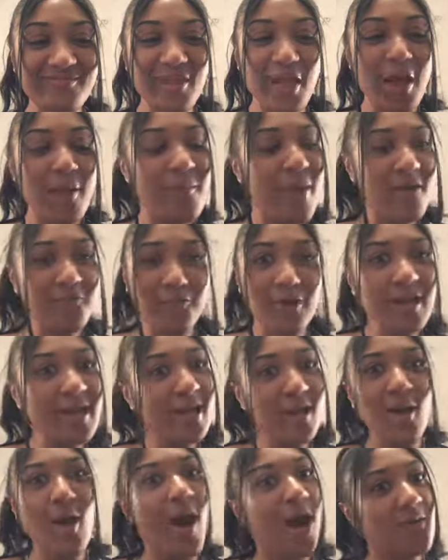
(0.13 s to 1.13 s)
My
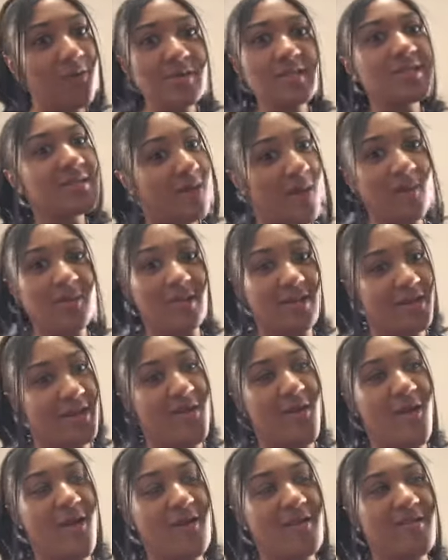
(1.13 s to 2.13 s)
freaking car was stolen,
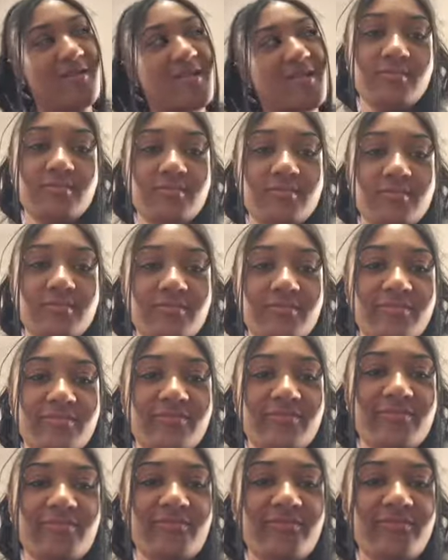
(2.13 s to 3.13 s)
y'all.
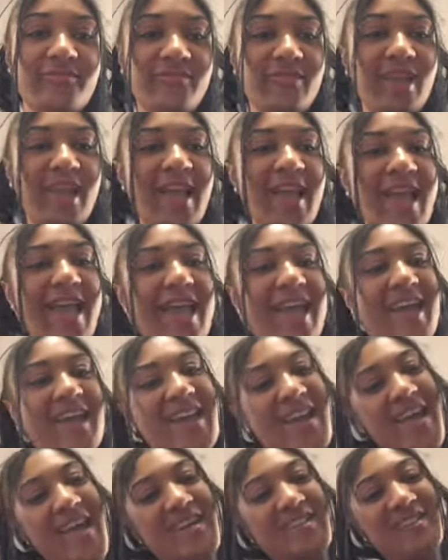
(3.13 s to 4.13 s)
Hey
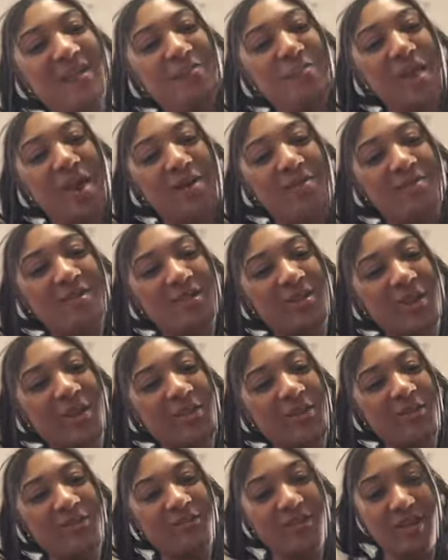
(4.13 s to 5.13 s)
guys, I'm back with
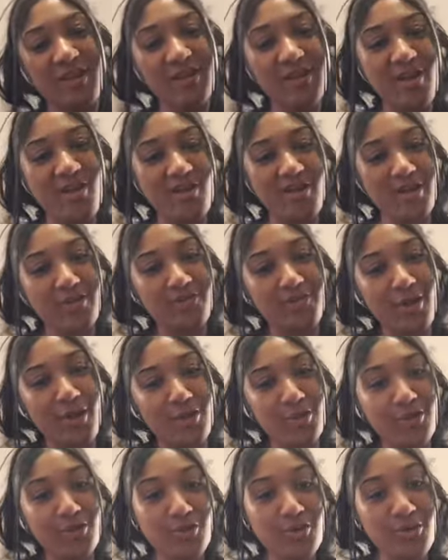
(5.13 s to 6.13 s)
another video. If you're
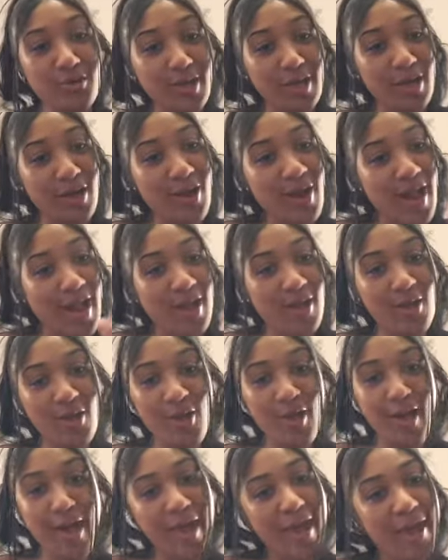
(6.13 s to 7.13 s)
new here, hey
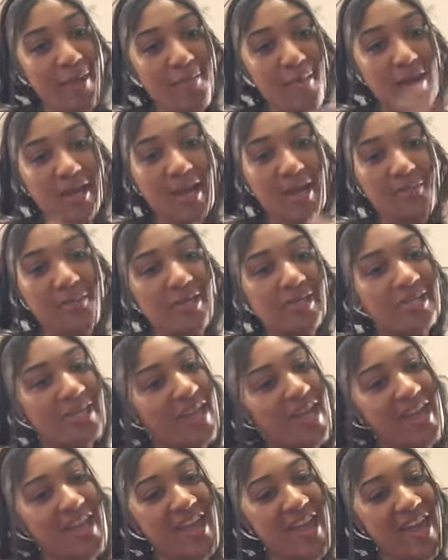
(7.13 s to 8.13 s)
girl, hey, my name is
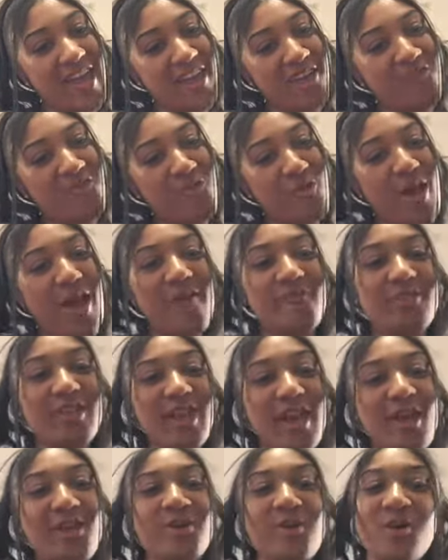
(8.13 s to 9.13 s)
KK. If you haven't
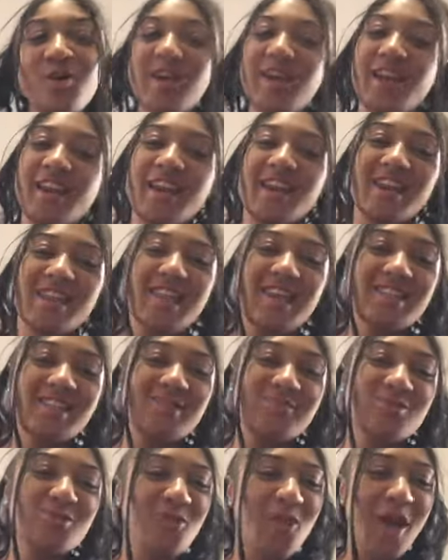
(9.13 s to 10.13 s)
yet, go ahead and hit that
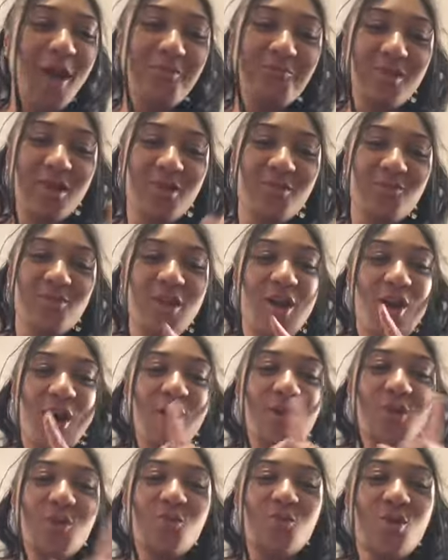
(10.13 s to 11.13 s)
subscribe button. We are
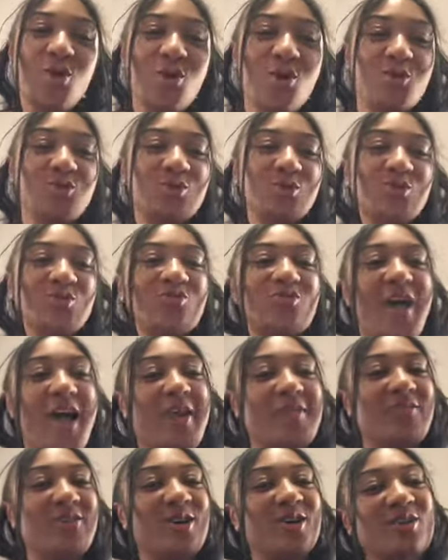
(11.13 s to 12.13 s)
on the road to
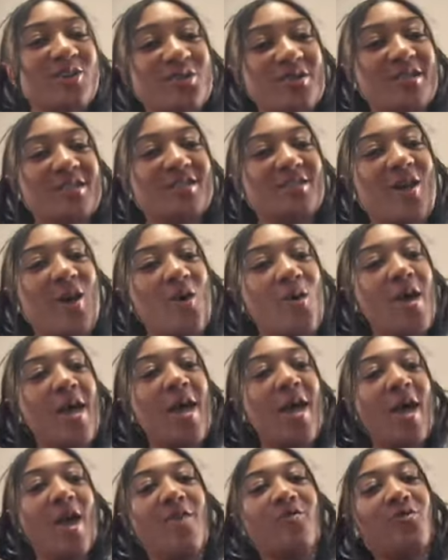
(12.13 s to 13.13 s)
500, so
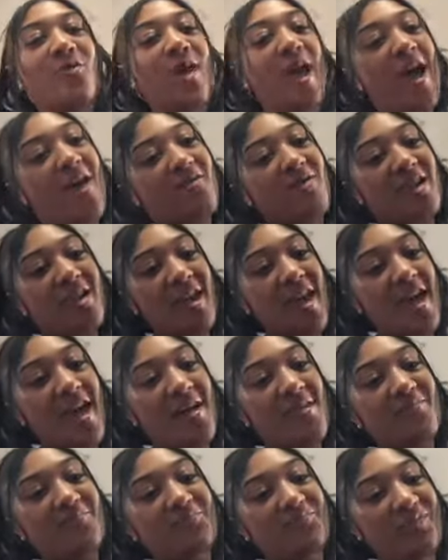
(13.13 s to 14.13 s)
if you haven't
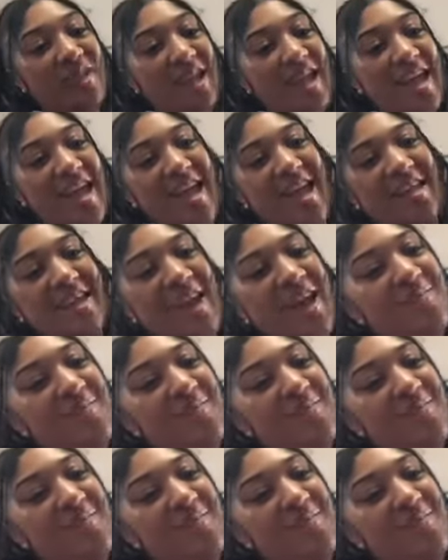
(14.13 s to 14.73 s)
yet, hit that